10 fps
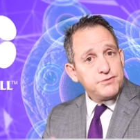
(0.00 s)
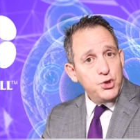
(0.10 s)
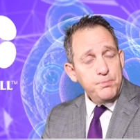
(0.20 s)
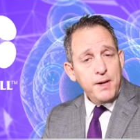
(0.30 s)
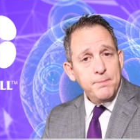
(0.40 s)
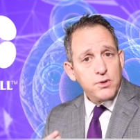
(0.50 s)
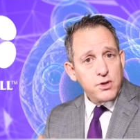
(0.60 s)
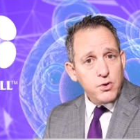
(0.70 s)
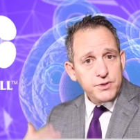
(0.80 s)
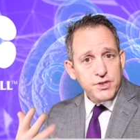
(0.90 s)
two people are
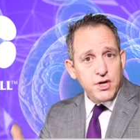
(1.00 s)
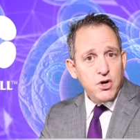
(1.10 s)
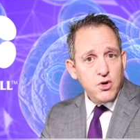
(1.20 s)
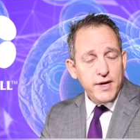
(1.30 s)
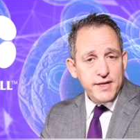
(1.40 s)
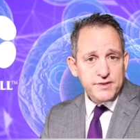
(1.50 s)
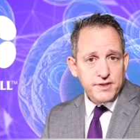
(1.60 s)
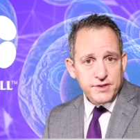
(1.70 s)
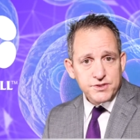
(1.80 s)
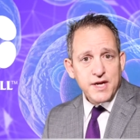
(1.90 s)
going to go at
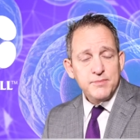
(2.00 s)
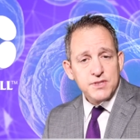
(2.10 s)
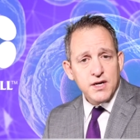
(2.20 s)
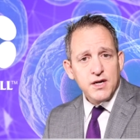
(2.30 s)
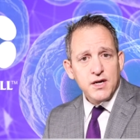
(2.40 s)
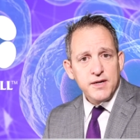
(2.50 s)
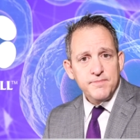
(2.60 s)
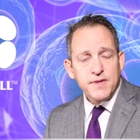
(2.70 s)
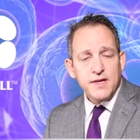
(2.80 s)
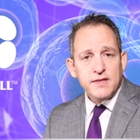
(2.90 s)
the same
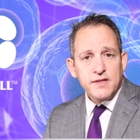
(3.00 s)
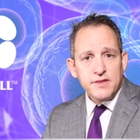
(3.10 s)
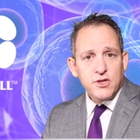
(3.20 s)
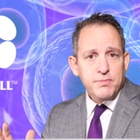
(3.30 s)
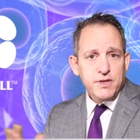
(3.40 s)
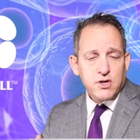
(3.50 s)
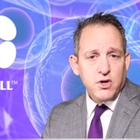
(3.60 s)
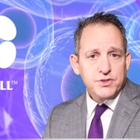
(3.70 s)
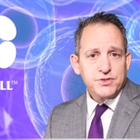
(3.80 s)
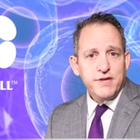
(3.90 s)
time, then there'll be a
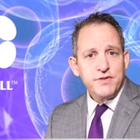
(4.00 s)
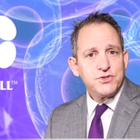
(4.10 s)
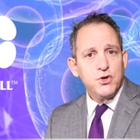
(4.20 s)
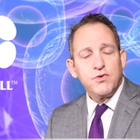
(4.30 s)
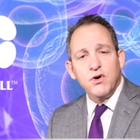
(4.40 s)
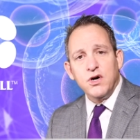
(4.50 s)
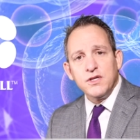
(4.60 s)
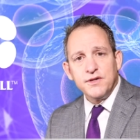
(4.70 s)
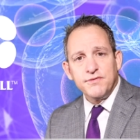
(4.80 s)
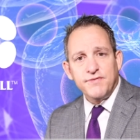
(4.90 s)
cost savings
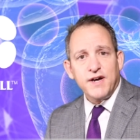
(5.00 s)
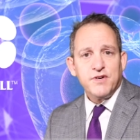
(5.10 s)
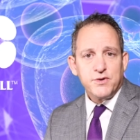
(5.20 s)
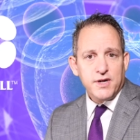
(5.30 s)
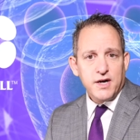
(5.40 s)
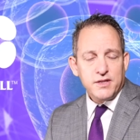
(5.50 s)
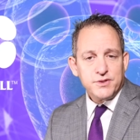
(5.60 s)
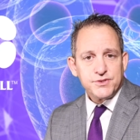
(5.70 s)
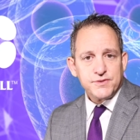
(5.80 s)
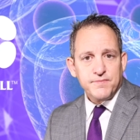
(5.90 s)
overall of
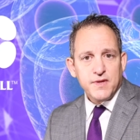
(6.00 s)
$500.